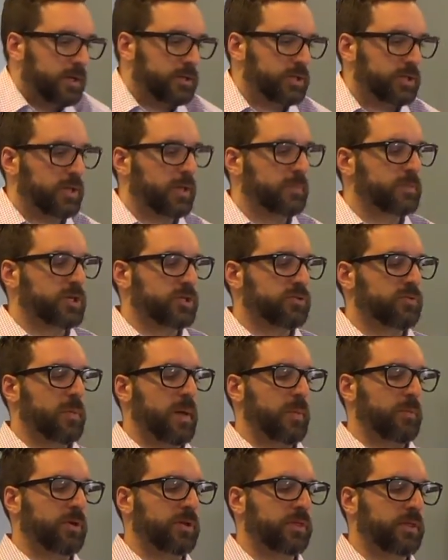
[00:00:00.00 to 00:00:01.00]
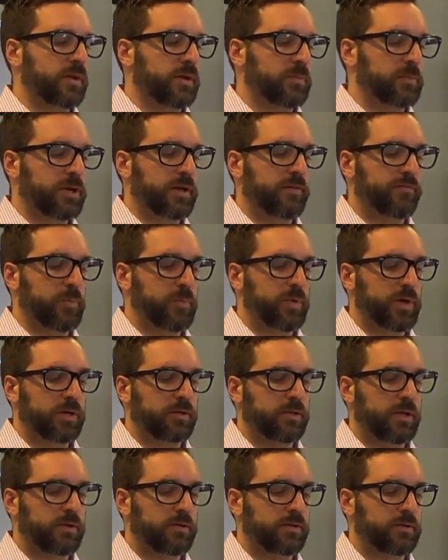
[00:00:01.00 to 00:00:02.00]
Actually, I'm just remembering that I'm going to have a
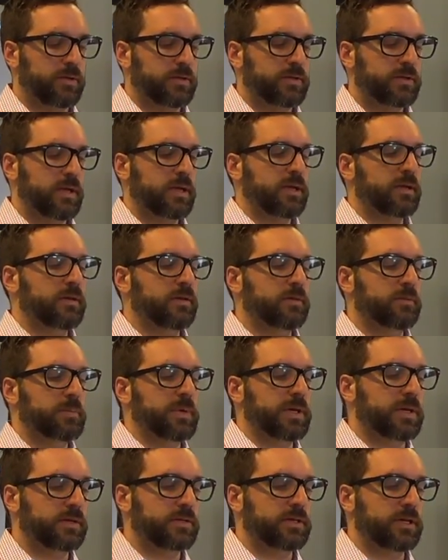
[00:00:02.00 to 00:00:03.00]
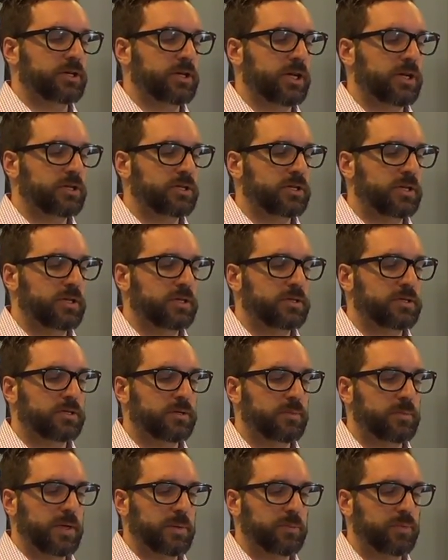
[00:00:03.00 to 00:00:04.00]
bug later in the thing because I changed this
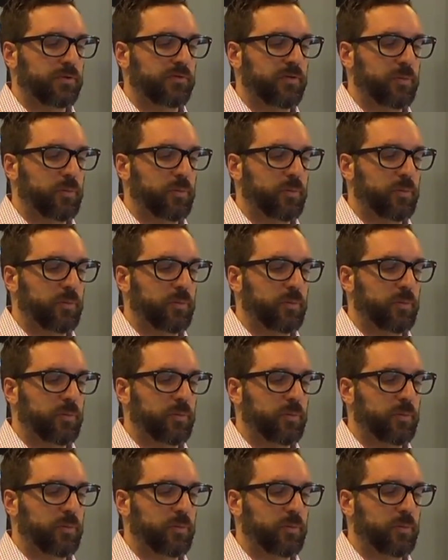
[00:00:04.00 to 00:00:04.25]
to prove